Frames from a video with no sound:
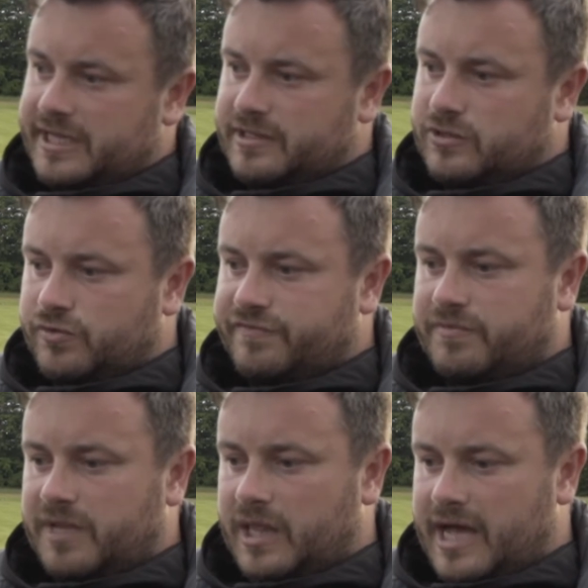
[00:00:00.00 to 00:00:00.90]
and going
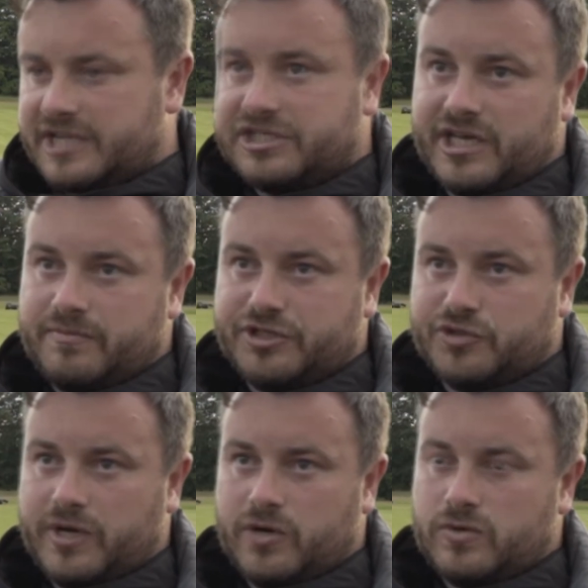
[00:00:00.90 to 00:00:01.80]
from their last game
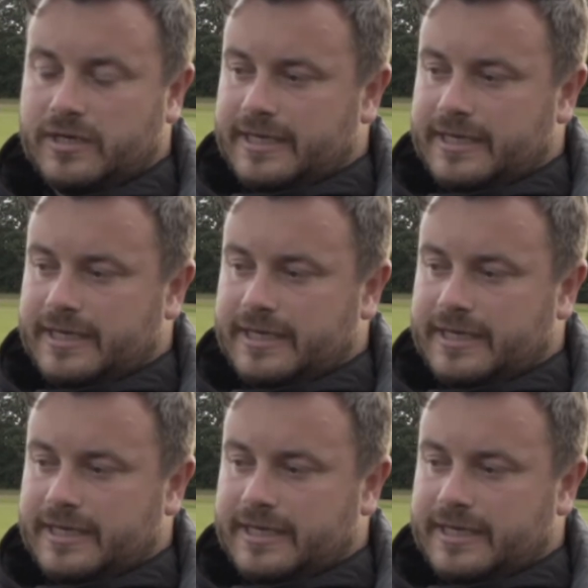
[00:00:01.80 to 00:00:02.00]
as well.